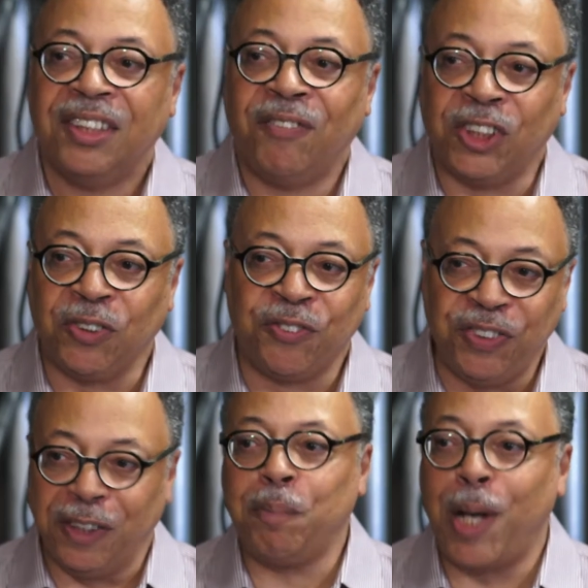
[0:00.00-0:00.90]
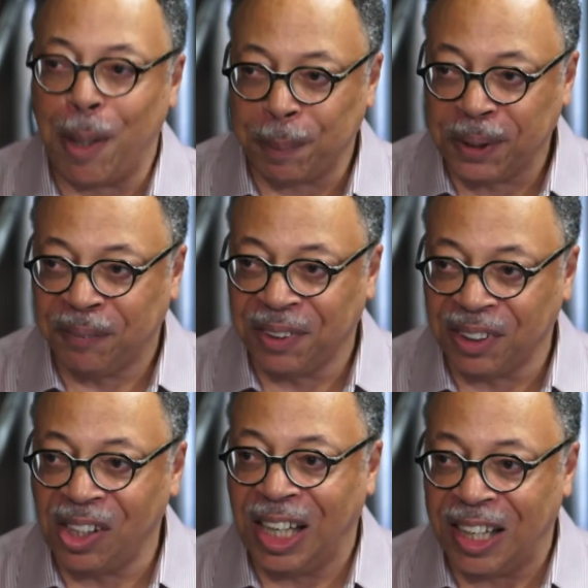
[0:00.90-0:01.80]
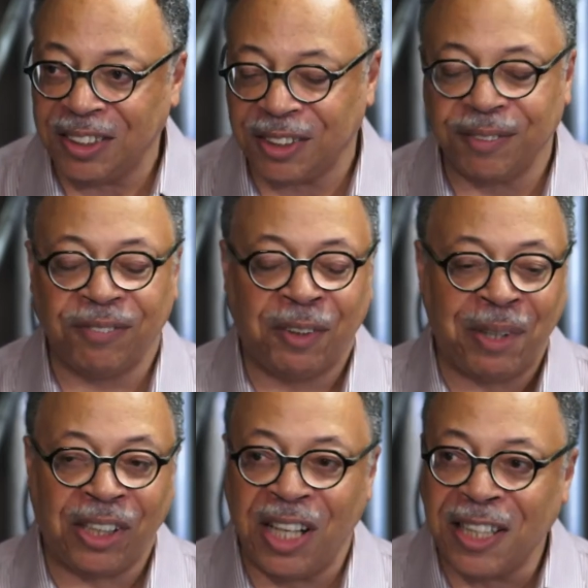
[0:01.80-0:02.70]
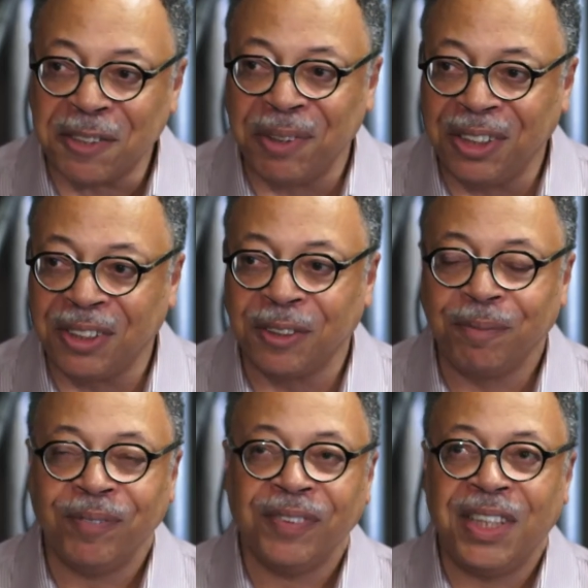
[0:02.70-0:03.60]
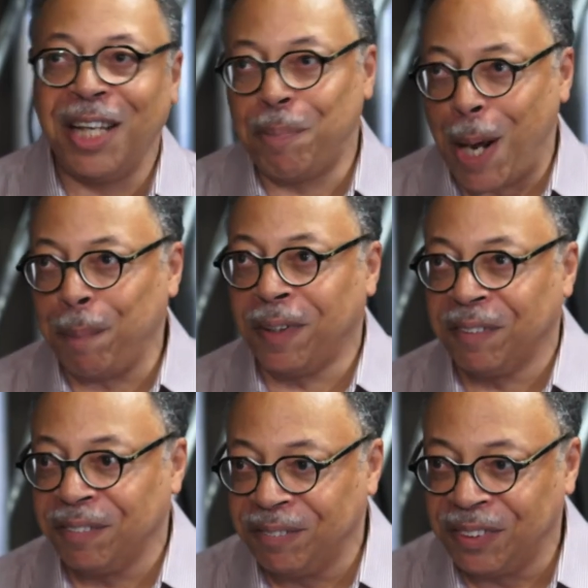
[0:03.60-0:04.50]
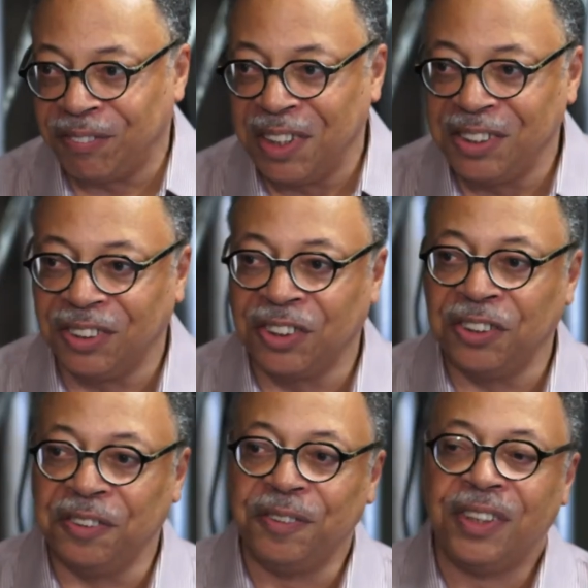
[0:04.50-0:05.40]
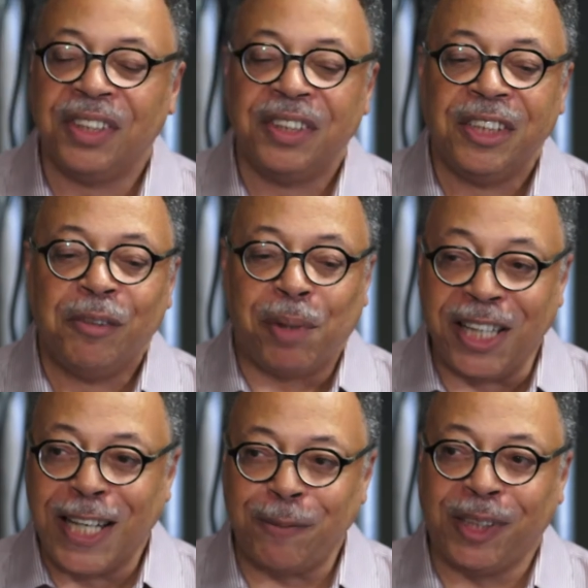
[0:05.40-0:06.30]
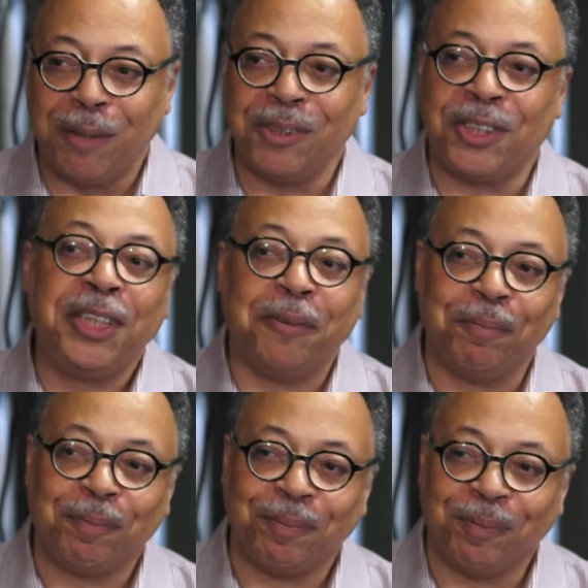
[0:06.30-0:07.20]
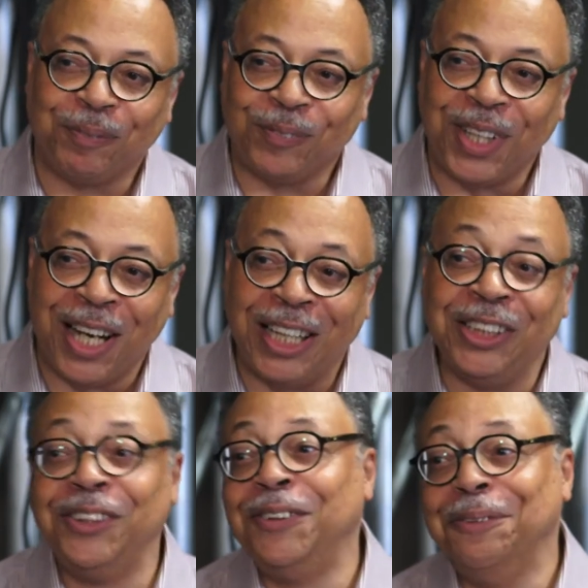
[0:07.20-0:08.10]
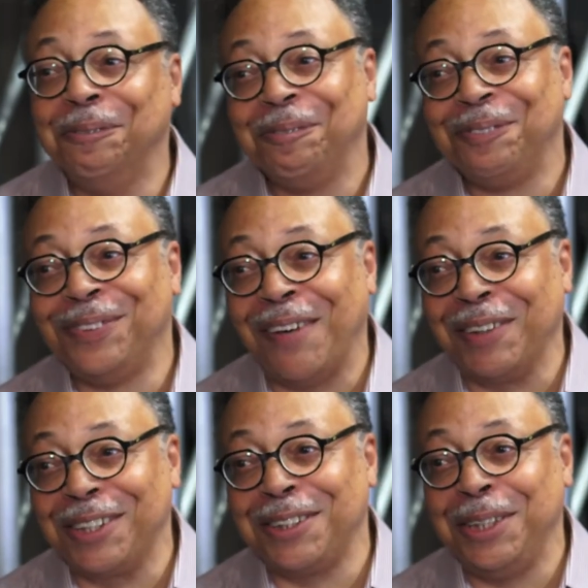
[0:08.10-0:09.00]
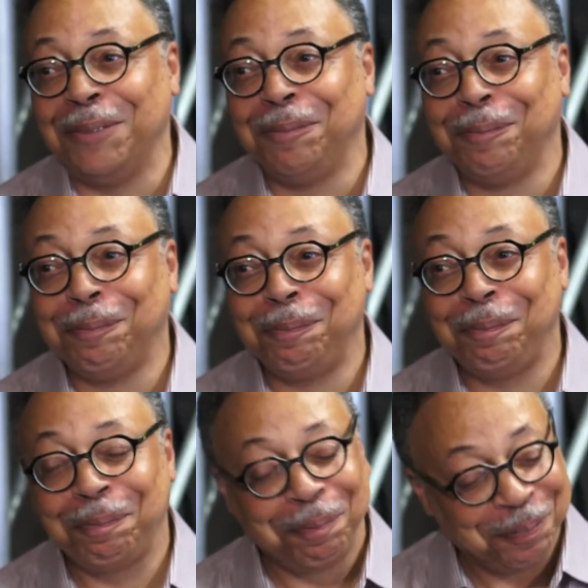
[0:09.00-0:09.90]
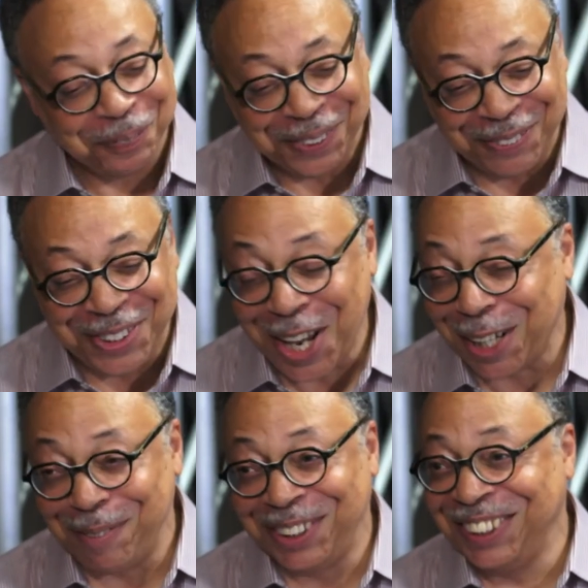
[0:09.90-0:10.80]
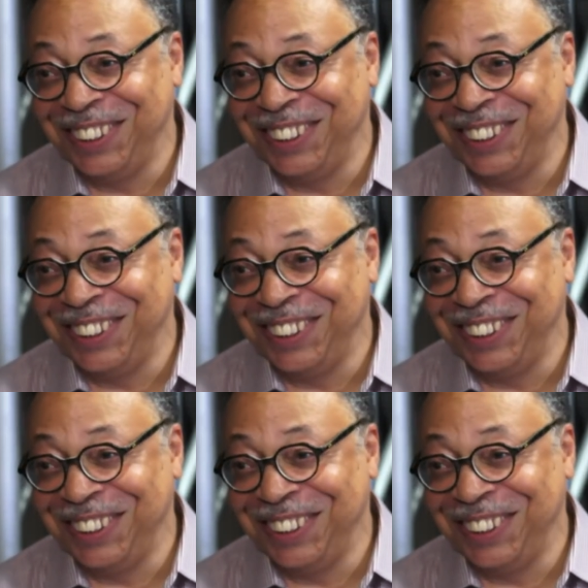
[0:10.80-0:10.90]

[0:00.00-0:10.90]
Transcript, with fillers: which was very popular with the class, with my classmates, and popular with, with Fraser too. But he asked me to come and see him, and I knew when I went to see him, it was not going to be good